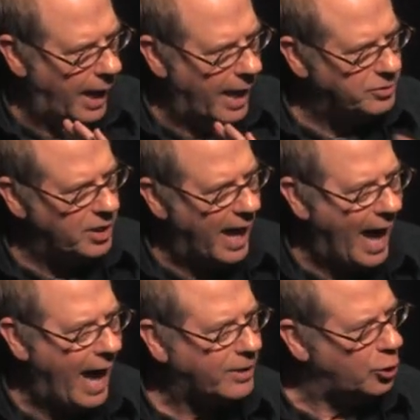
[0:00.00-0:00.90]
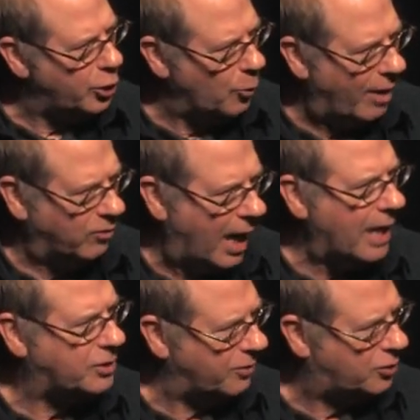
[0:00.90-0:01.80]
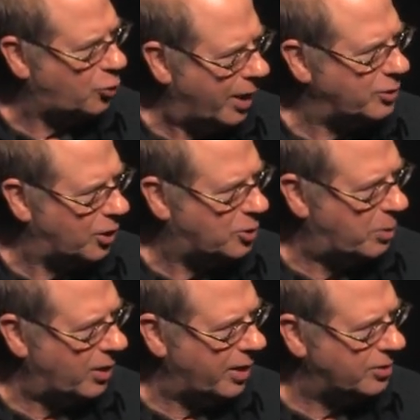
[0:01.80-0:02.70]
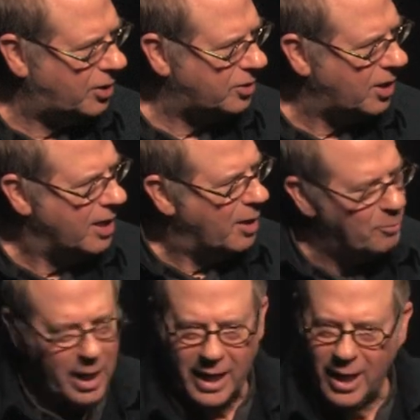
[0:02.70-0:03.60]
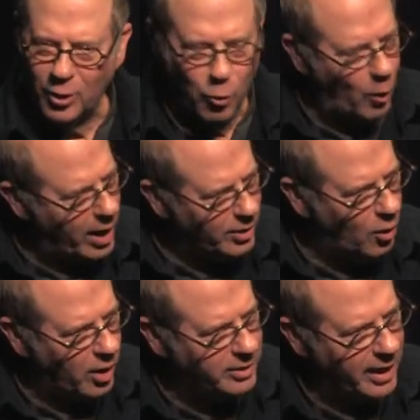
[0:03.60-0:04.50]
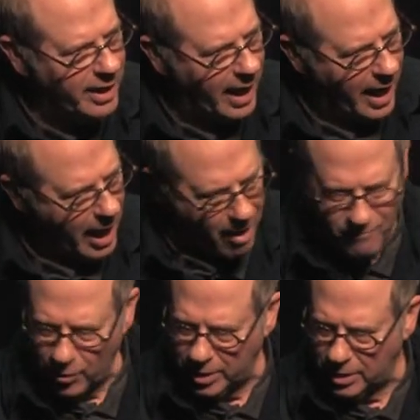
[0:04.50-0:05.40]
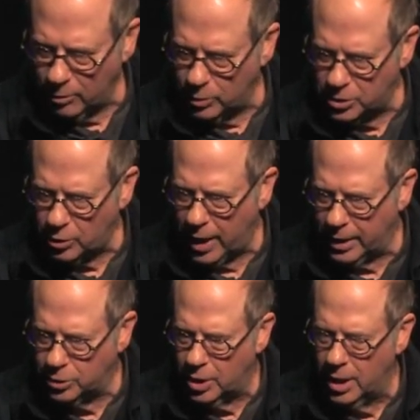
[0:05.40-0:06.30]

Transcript: as an actor, you have lots of strange experiences, but in Groundhog Day, everything was strange.